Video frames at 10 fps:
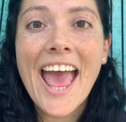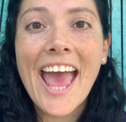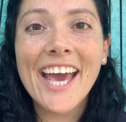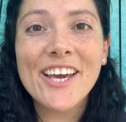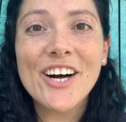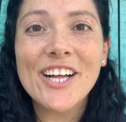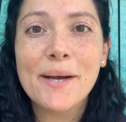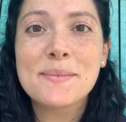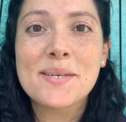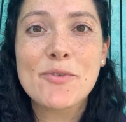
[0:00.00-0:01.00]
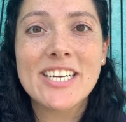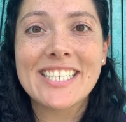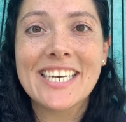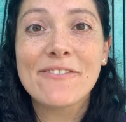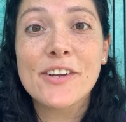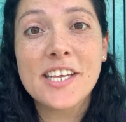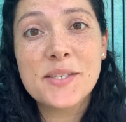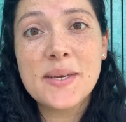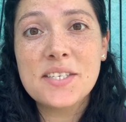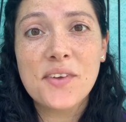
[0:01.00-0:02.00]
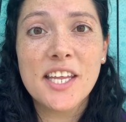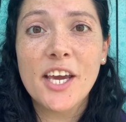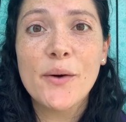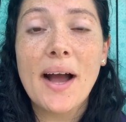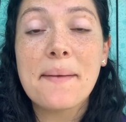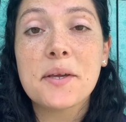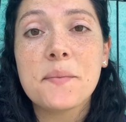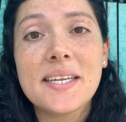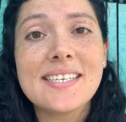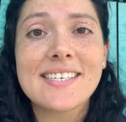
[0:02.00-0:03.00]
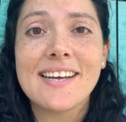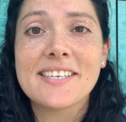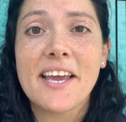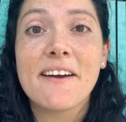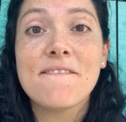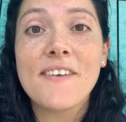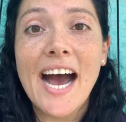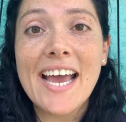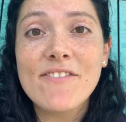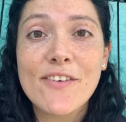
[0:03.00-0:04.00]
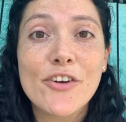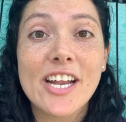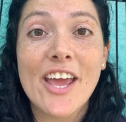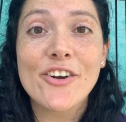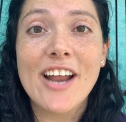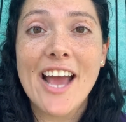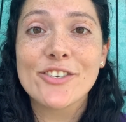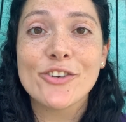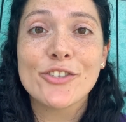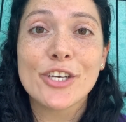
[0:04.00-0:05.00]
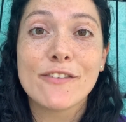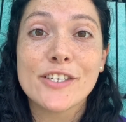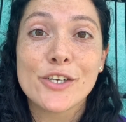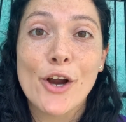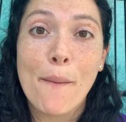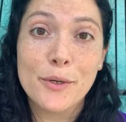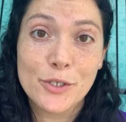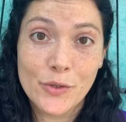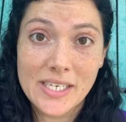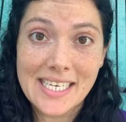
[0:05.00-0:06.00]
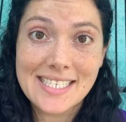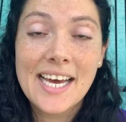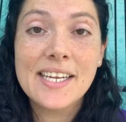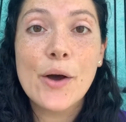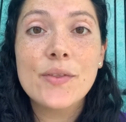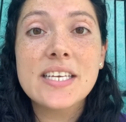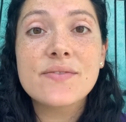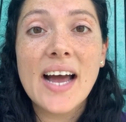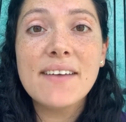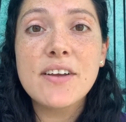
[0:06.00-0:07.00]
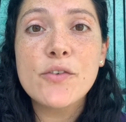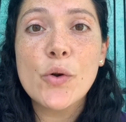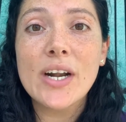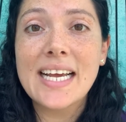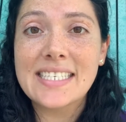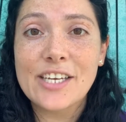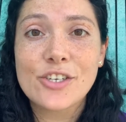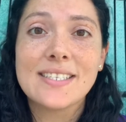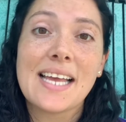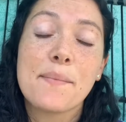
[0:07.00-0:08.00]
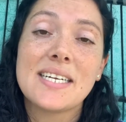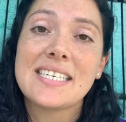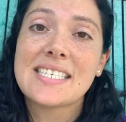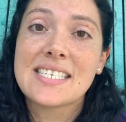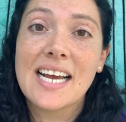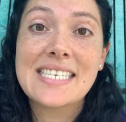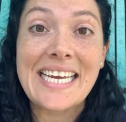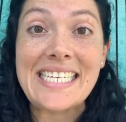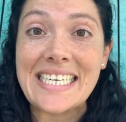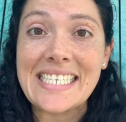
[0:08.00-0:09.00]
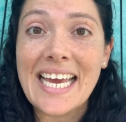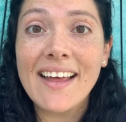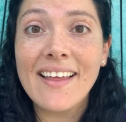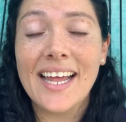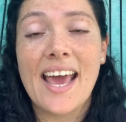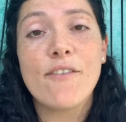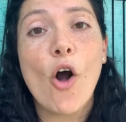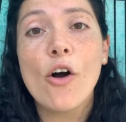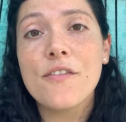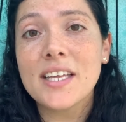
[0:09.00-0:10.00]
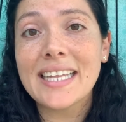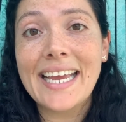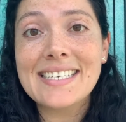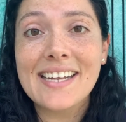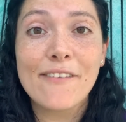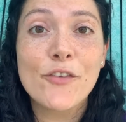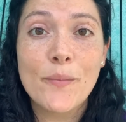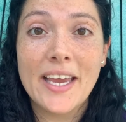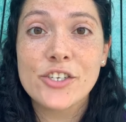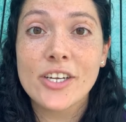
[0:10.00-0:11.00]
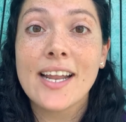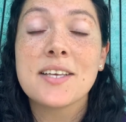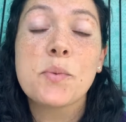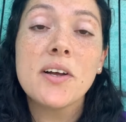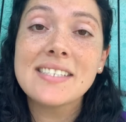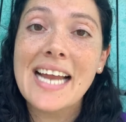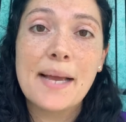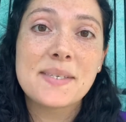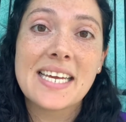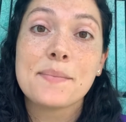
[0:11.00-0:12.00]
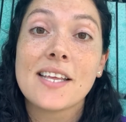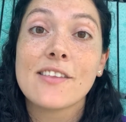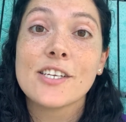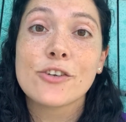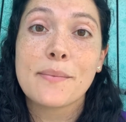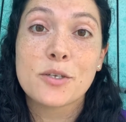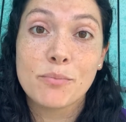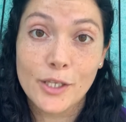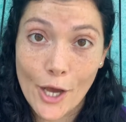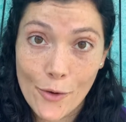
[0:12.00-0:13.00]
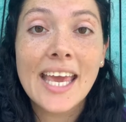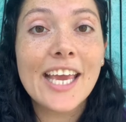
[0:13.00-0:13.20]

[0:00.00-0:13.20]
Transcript: Hey y'all, I'm Sabrina, and for this week's video, I'm going to be discussing 5 different international service year opportunities. Now, these 5 different organizations I'm going to discuss in detail, and I have all of the links and information as well as timestamps in the description below.